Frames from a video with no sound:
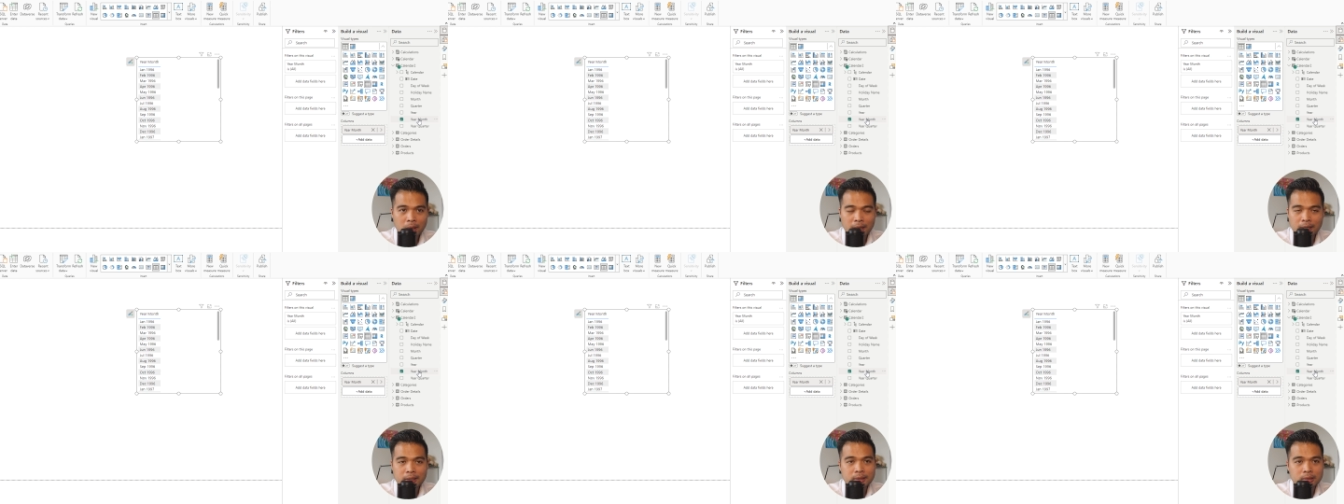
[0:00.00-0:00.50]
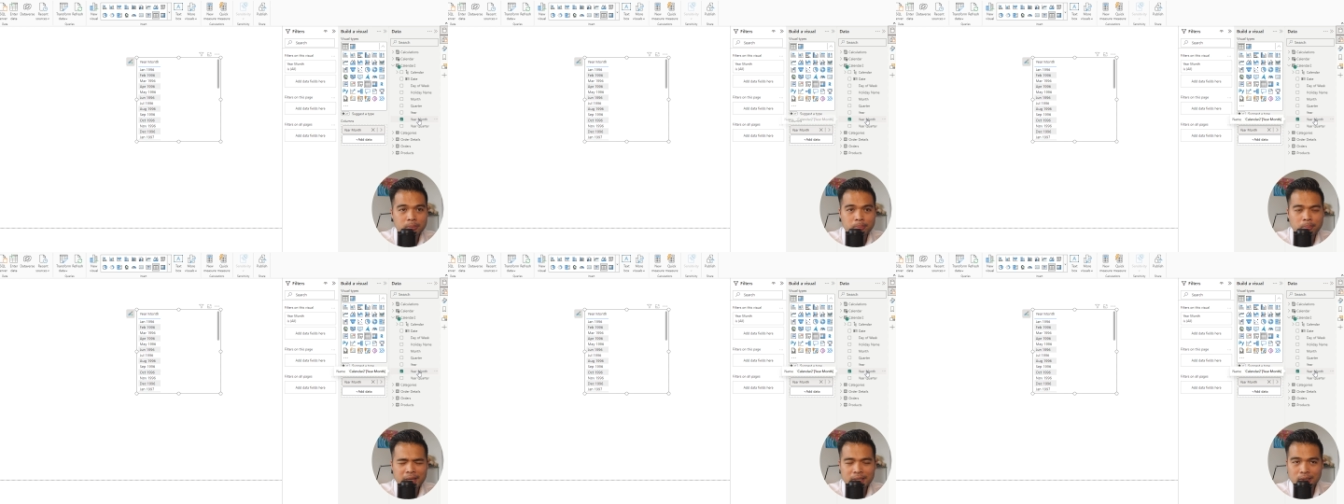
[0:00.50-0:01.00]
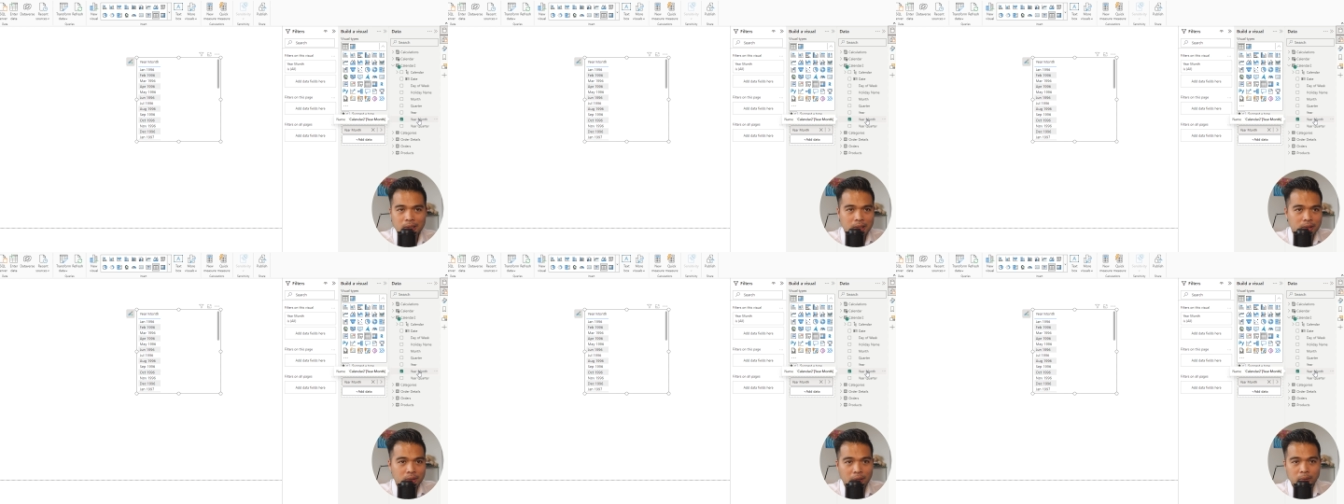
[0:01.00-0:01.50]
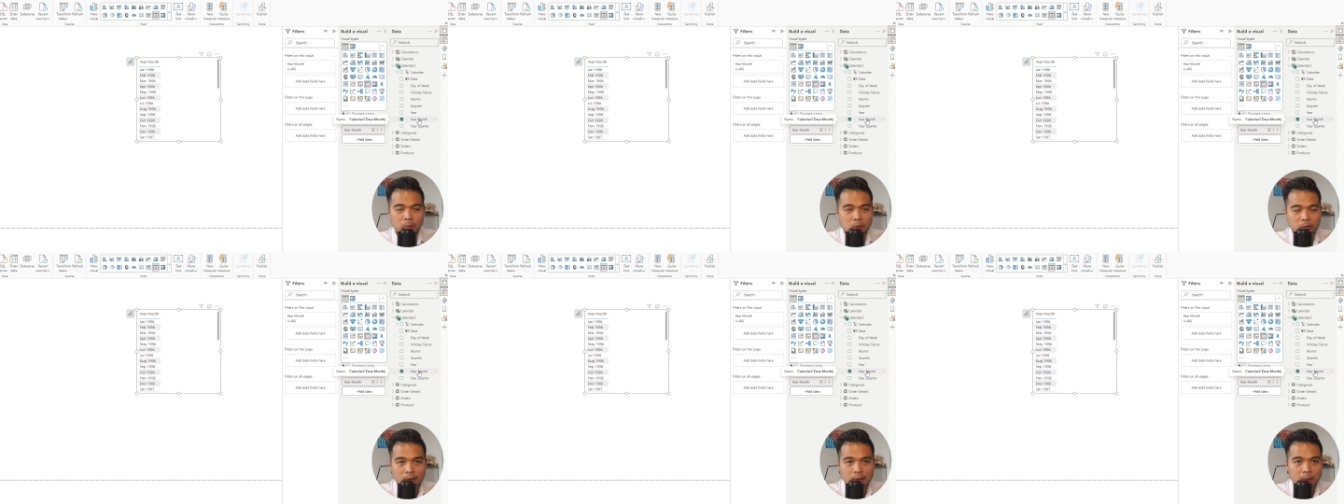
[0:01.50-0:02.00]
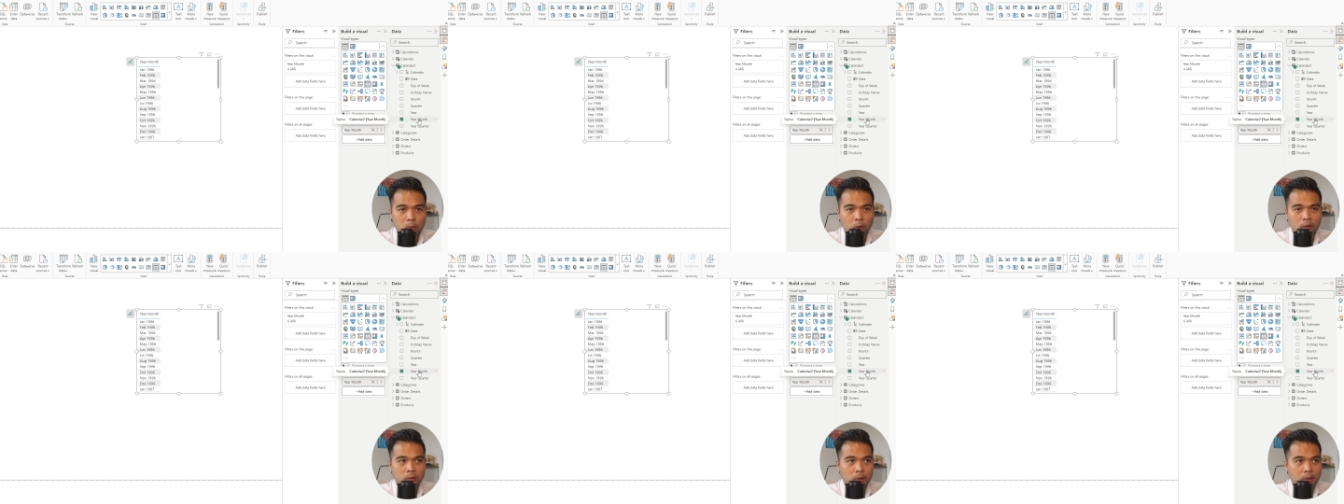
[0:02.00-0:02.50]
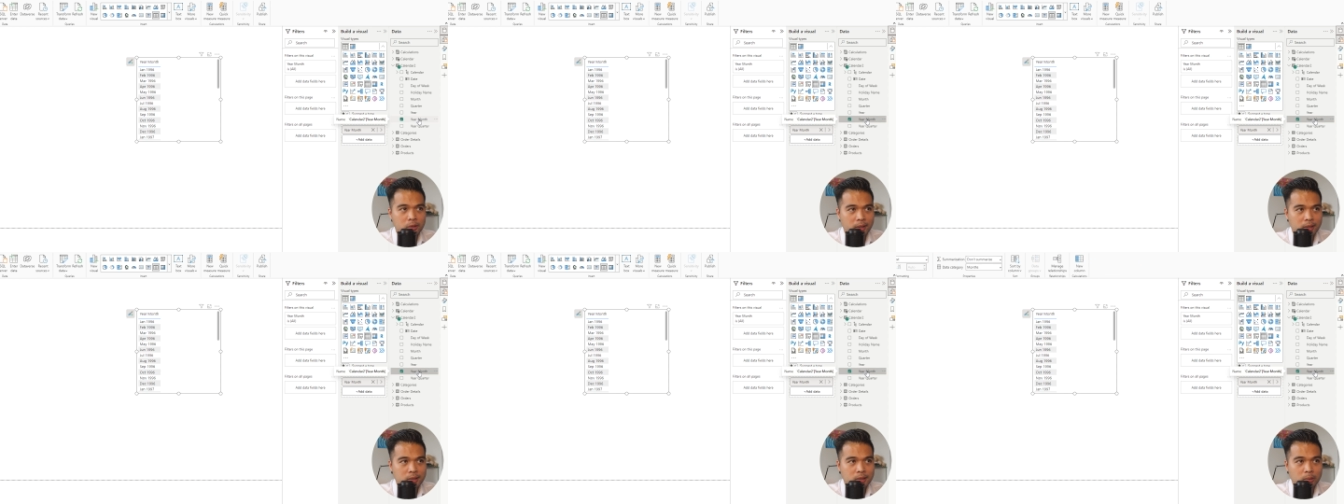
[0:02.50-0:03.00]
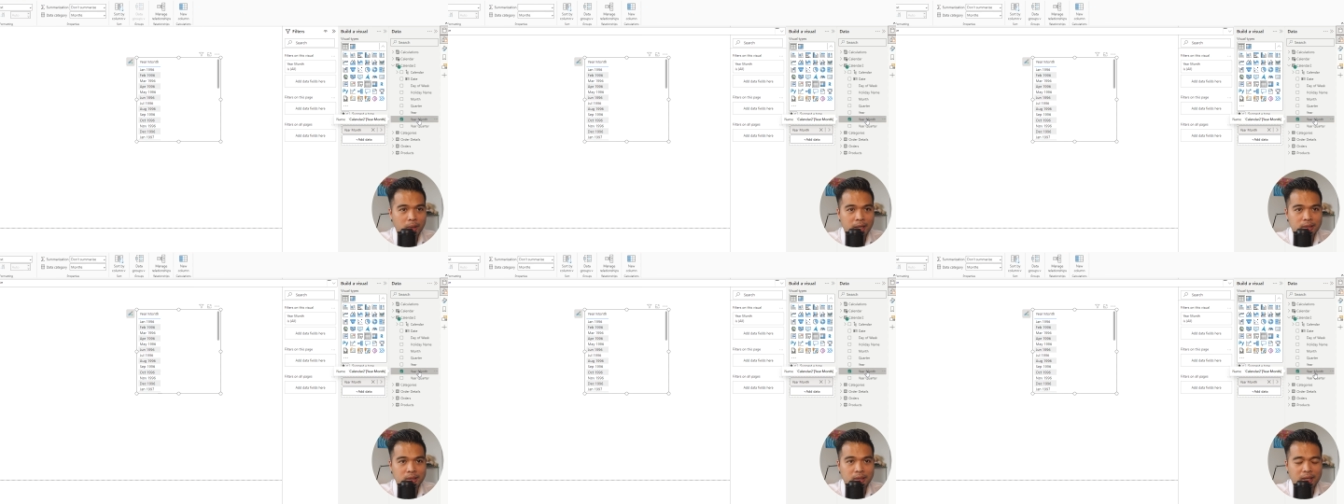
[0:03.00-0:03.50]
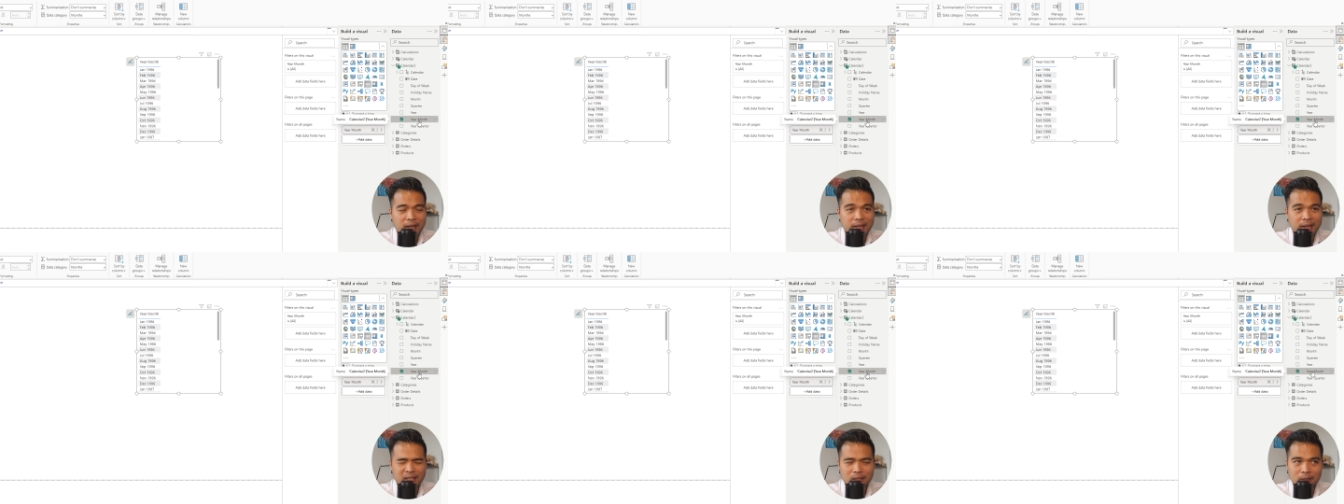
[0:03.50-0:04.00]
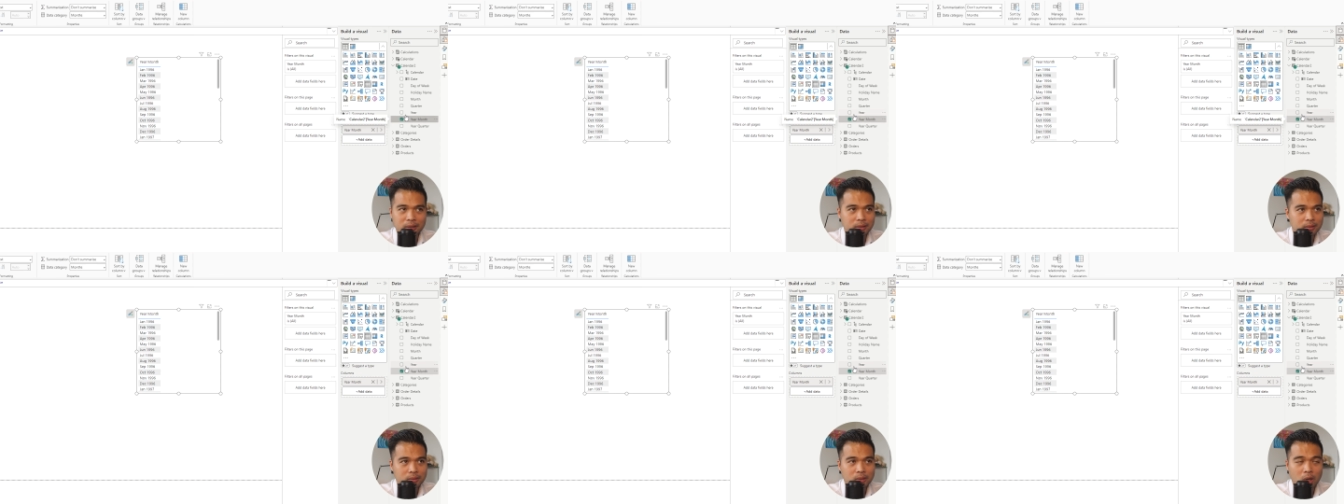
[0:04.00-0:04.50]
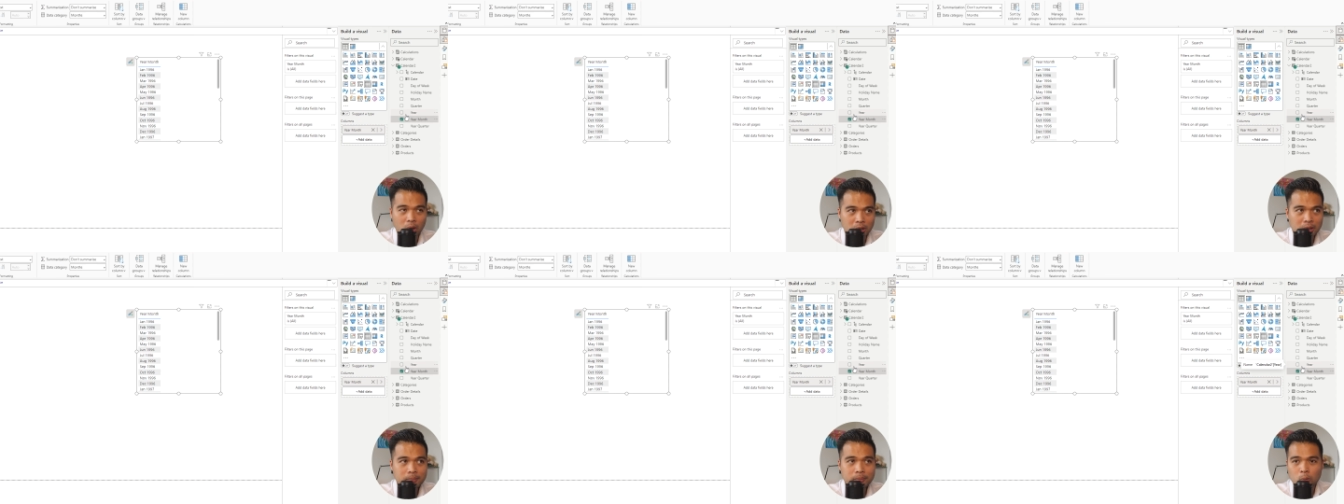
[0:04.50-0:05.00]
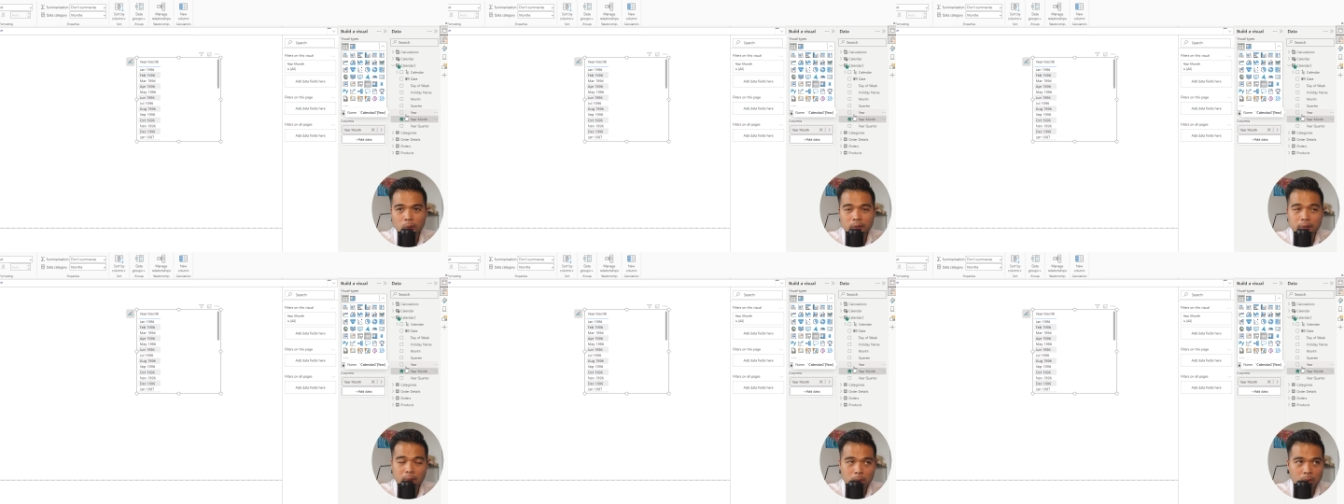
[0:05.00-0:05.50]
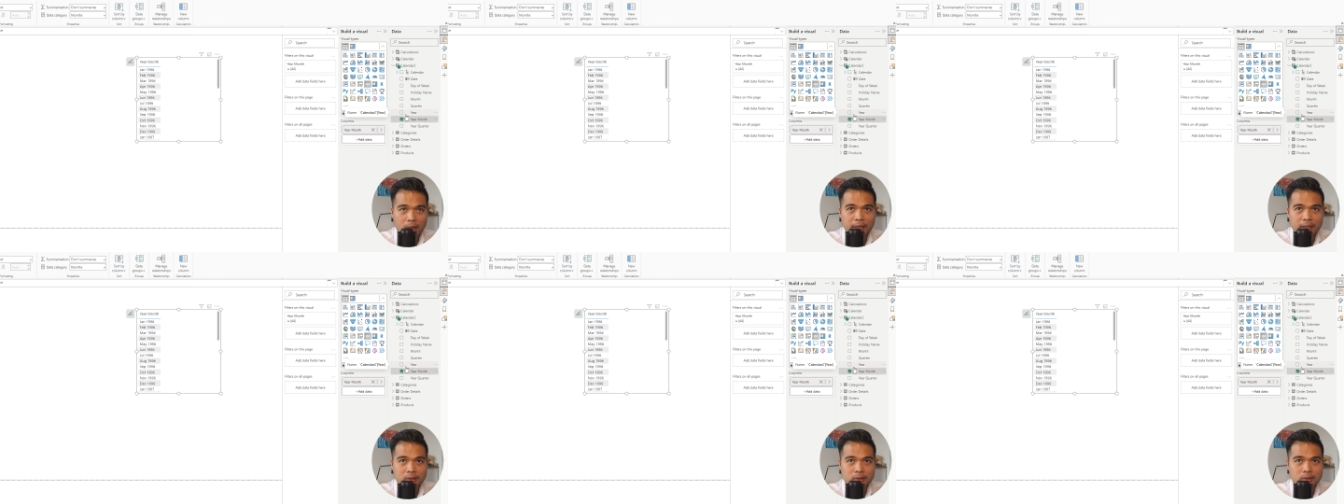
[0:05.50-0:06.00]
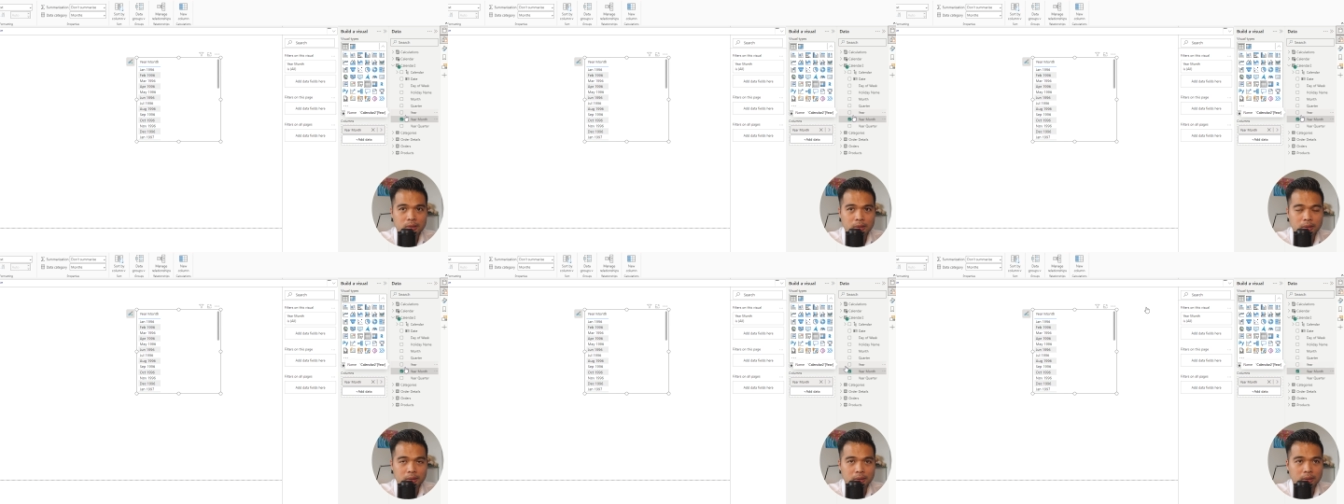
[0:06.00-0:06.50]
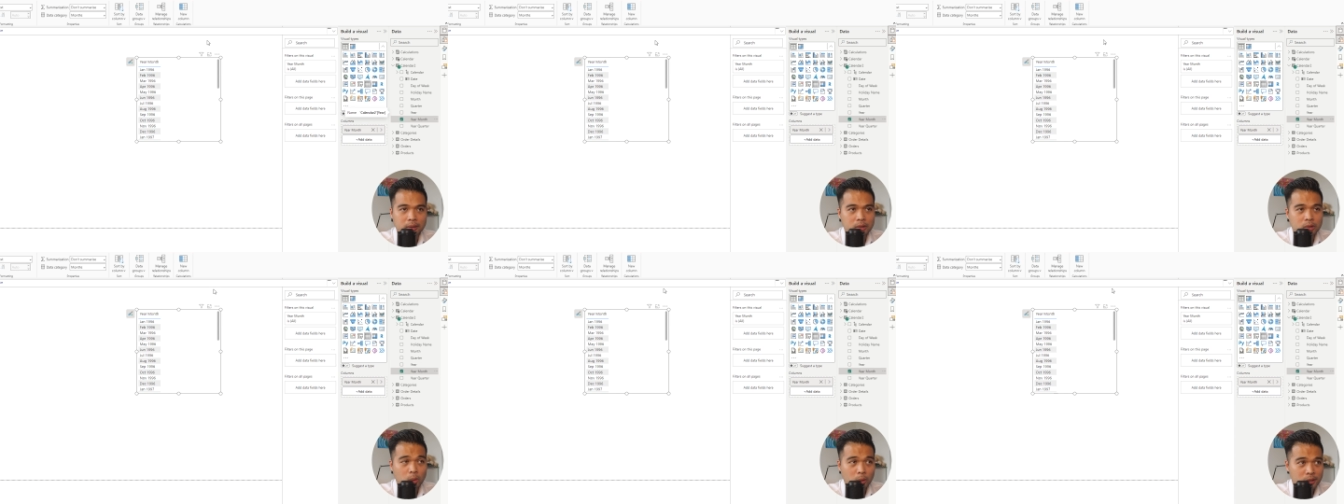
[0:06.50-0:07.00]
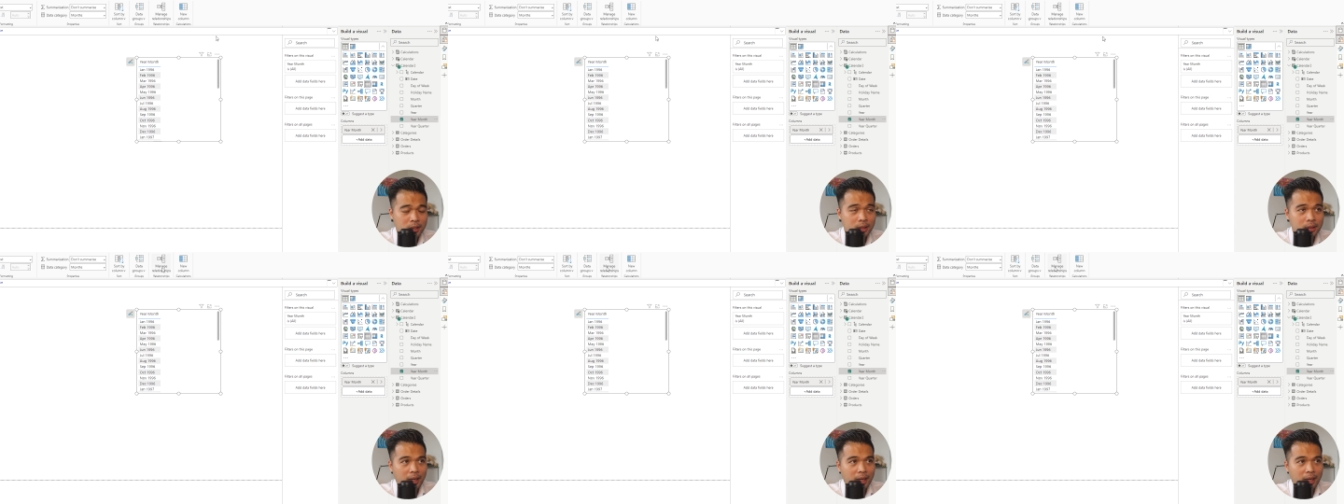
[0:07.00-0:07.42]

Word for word: has basically done all of the legwork for you. So it's created a hidden column with the right sorting,